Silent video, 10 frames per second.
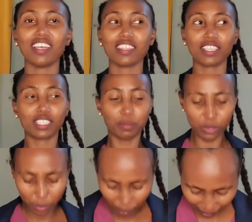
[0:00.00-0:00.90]
They're supposed
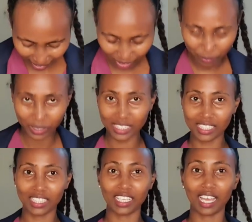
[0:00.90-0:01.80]
to be palazzo pants,
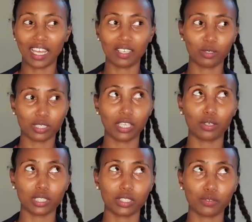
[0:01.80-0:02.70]
yeah, because I
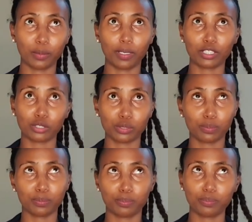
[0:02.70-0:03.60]
got it from
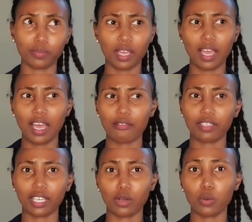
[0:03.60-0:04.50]
a
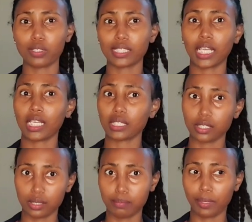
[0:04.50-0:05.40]
vendor who was selling
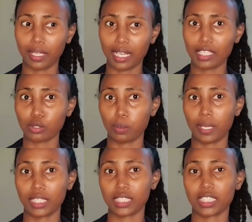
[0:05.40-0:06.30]
palazzo
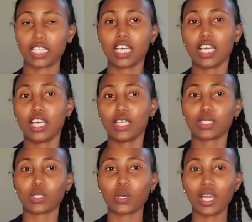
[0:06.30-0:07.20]
pants.
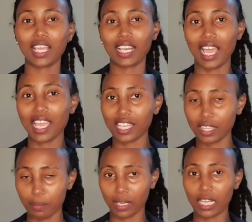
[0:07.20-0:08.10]
So I like the
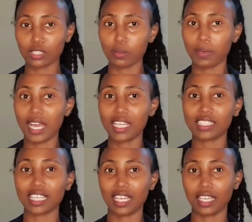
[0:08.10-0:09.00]
palazzo
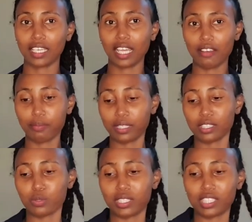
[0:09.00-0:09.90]
pants, and I've paired
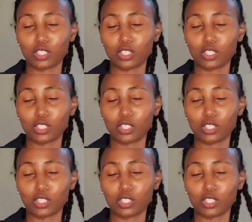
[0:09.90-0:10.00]
it with this